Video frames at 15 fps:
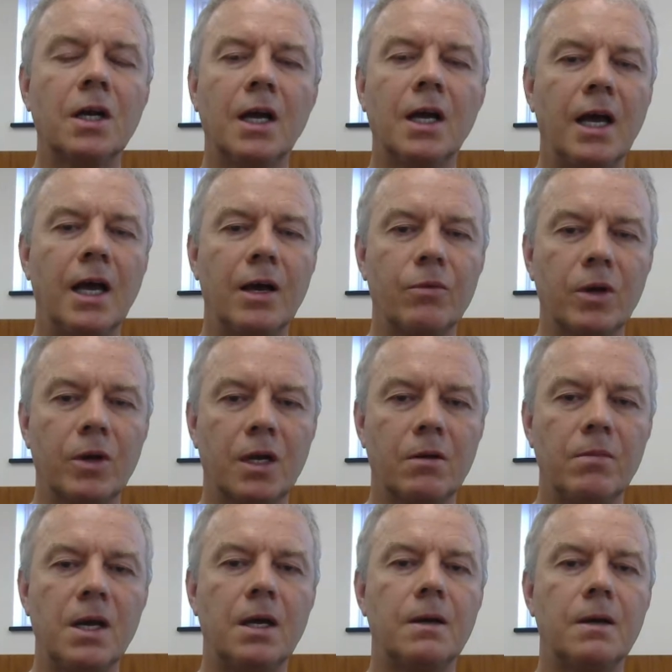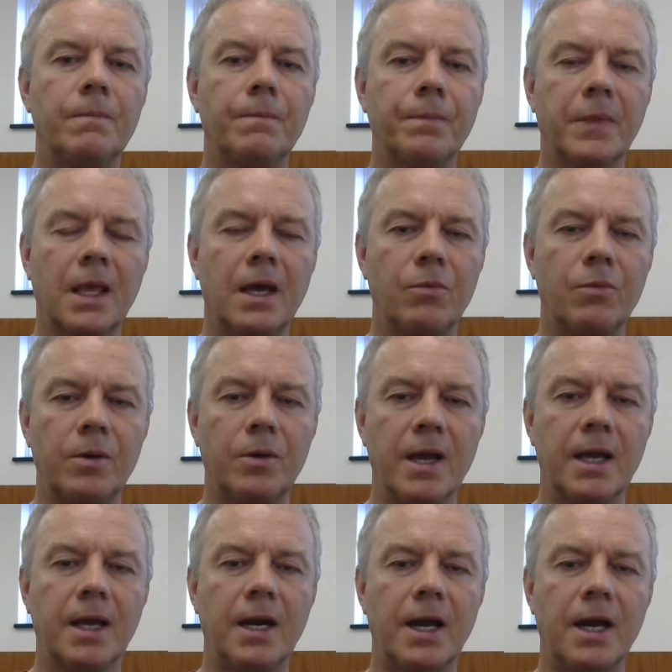and we commit and we make it
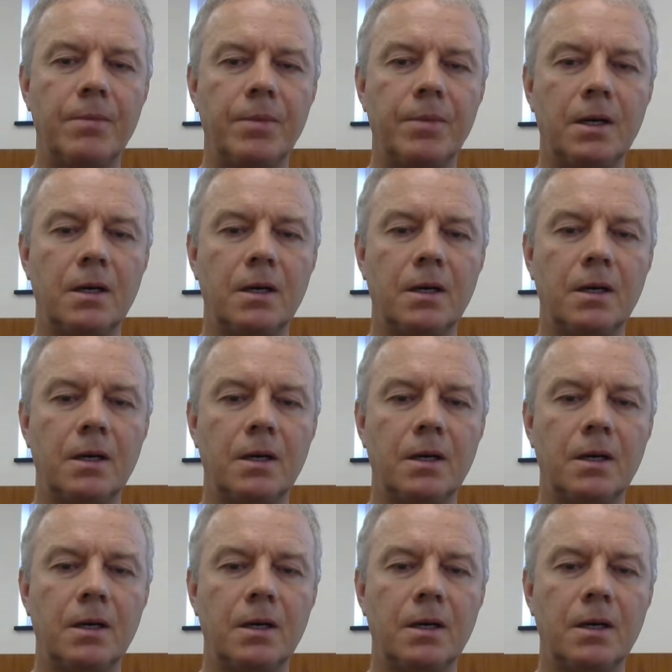happen.